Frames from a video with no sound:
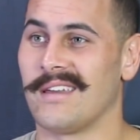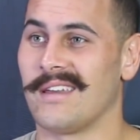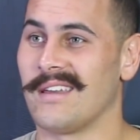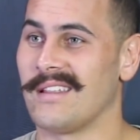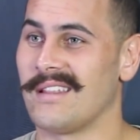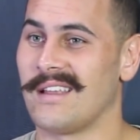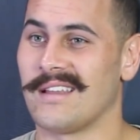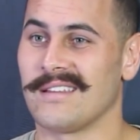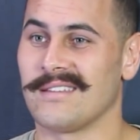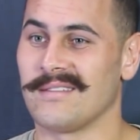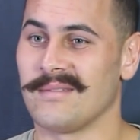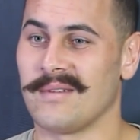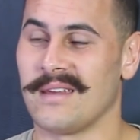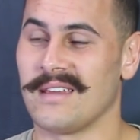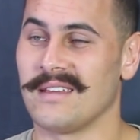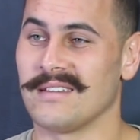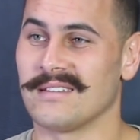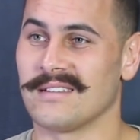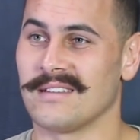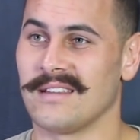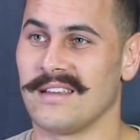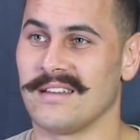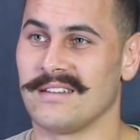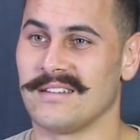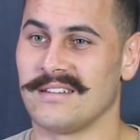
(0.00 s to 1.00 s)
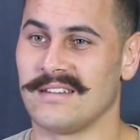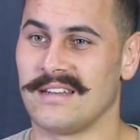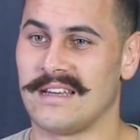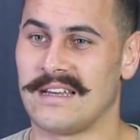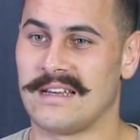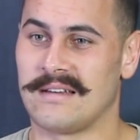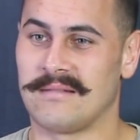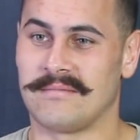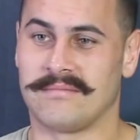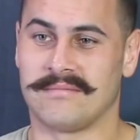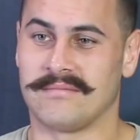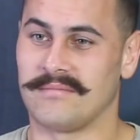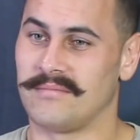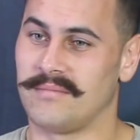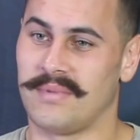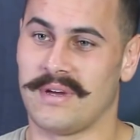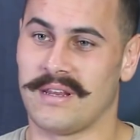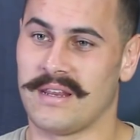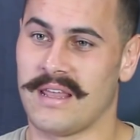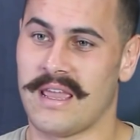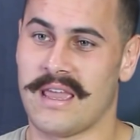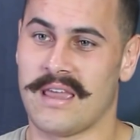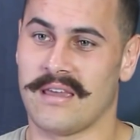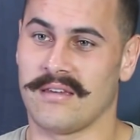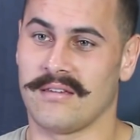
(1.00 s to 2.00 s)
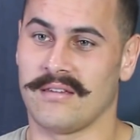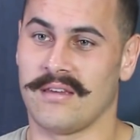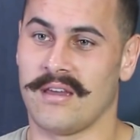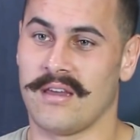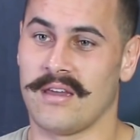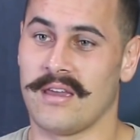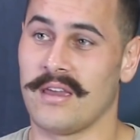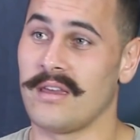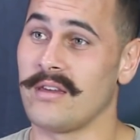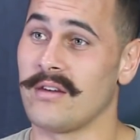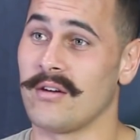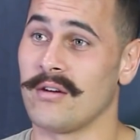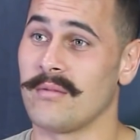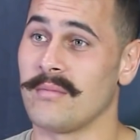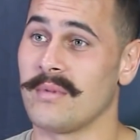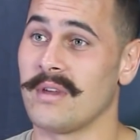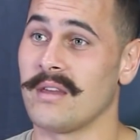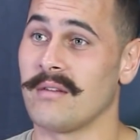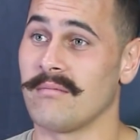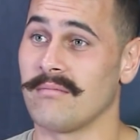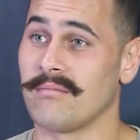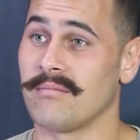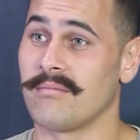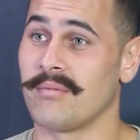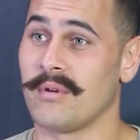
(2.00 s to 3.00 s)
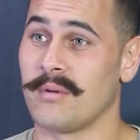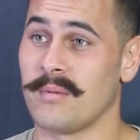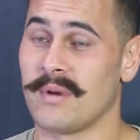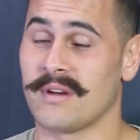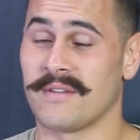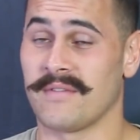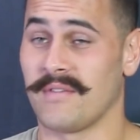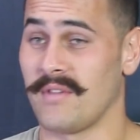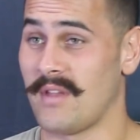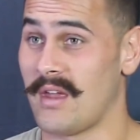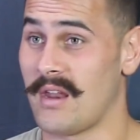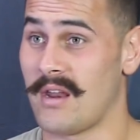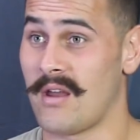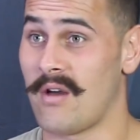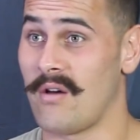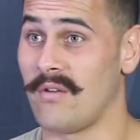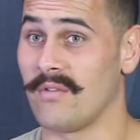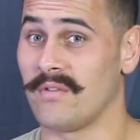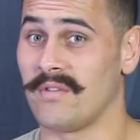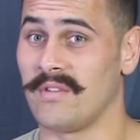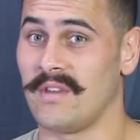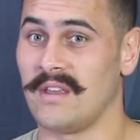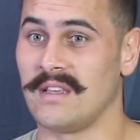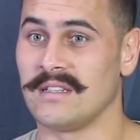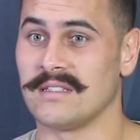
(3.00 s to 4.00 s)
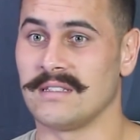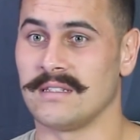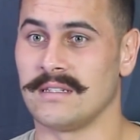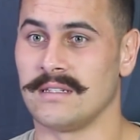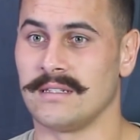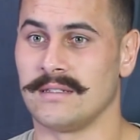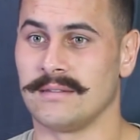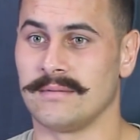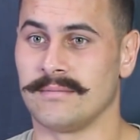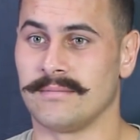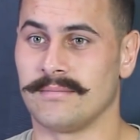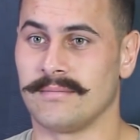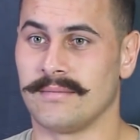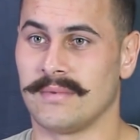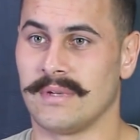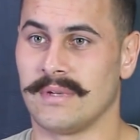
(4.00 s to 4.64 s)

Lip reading: Yeah, Latsy, mate, he's a legend. But he helped me pretty much for that whole season, and